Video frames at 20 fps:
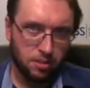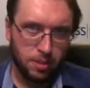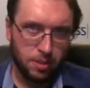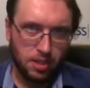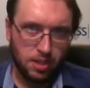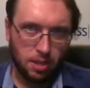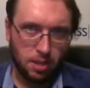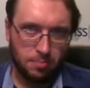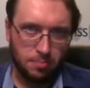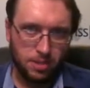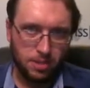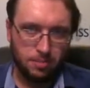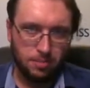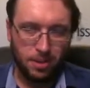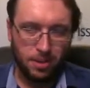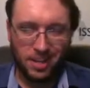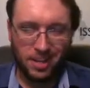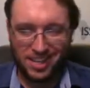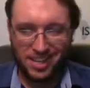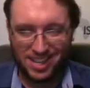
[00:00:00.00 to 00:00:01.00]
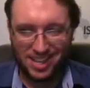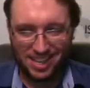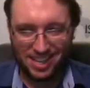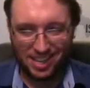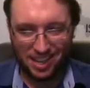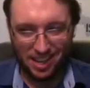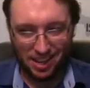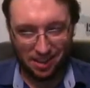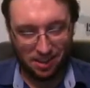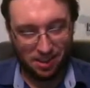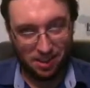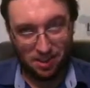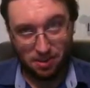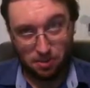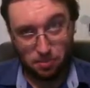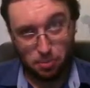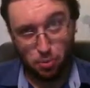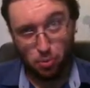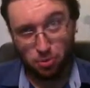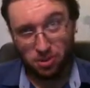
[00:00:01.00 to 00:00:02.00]
be accompanied by an
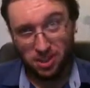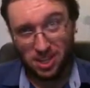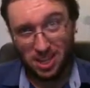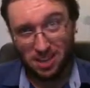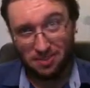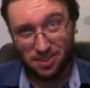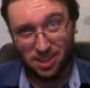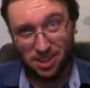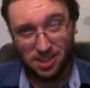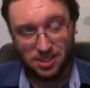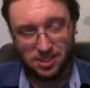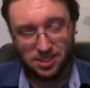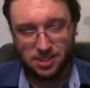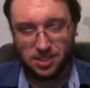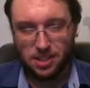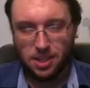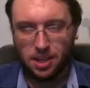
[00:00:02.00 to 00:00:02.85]
important caveat.